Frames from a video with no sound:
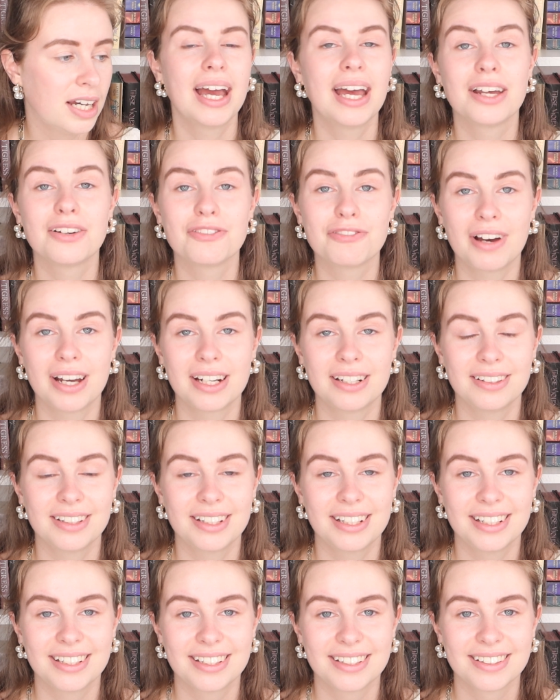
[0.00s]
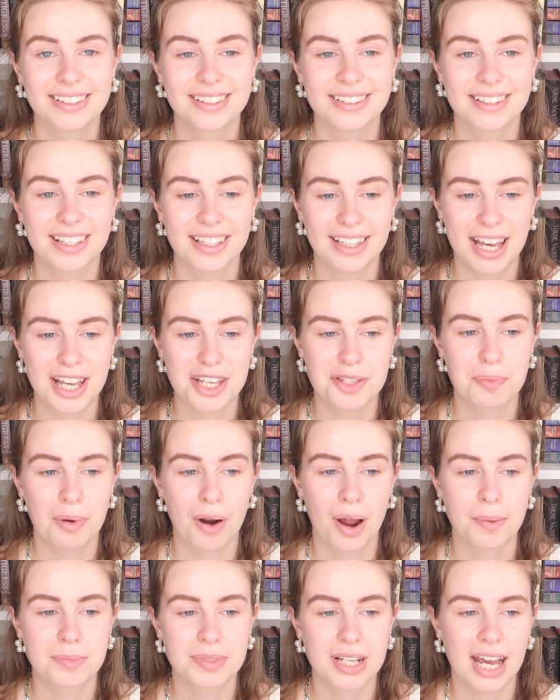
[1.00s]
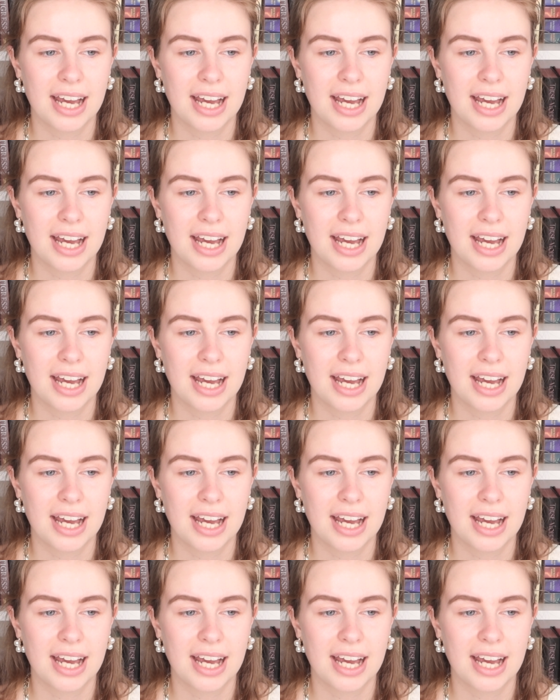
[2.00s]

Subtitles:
And finally, the last prompt,